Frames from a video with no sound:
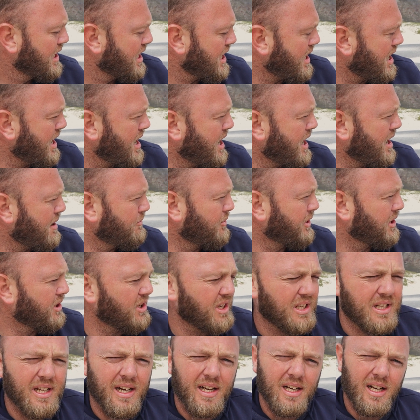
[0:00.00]
We're
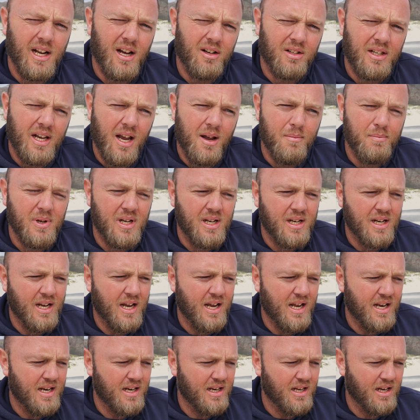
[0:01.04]
going to take it out camping
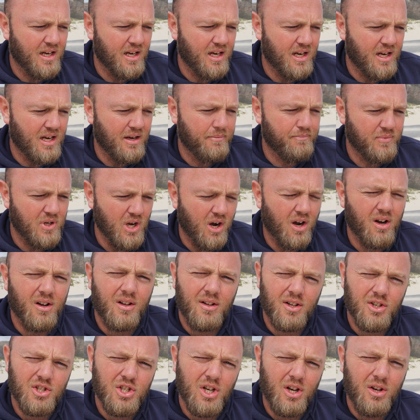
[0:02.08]
and yeah,
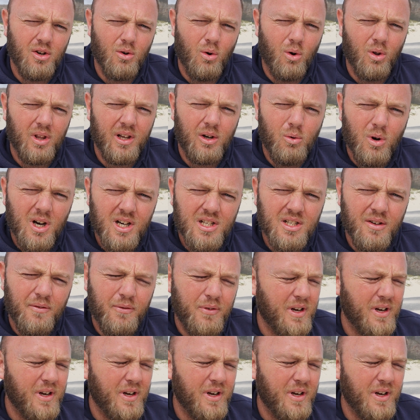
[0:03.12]
I'll show you all the quirks and